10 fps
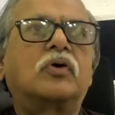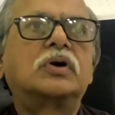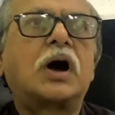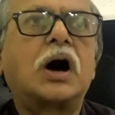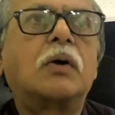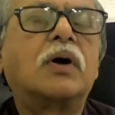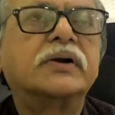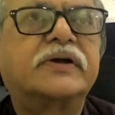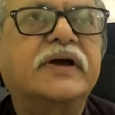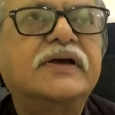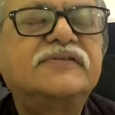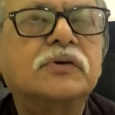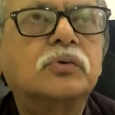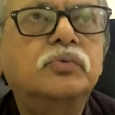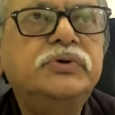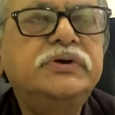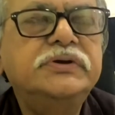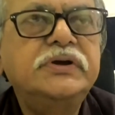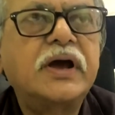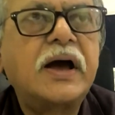for our case,
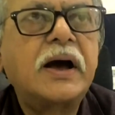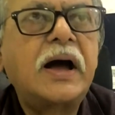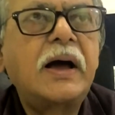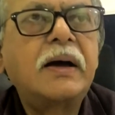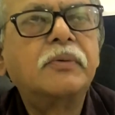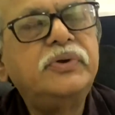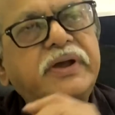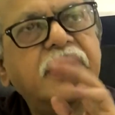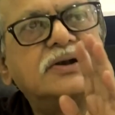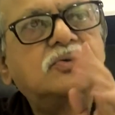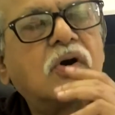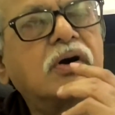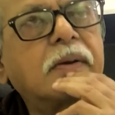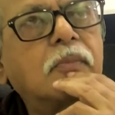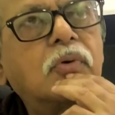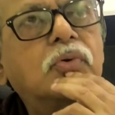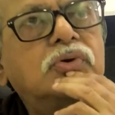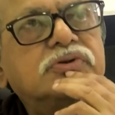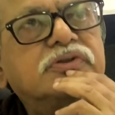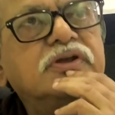we can talk
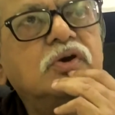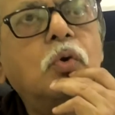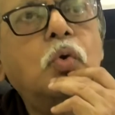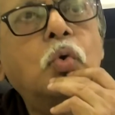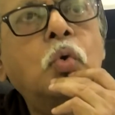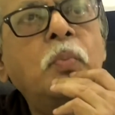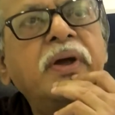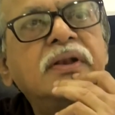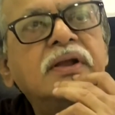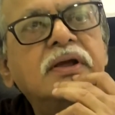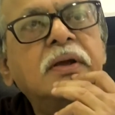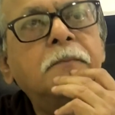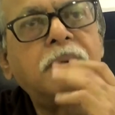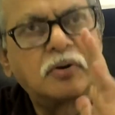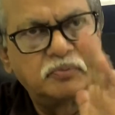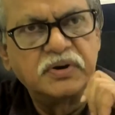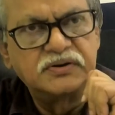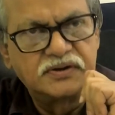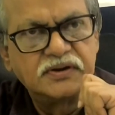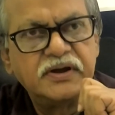about the women
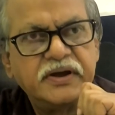empowerment.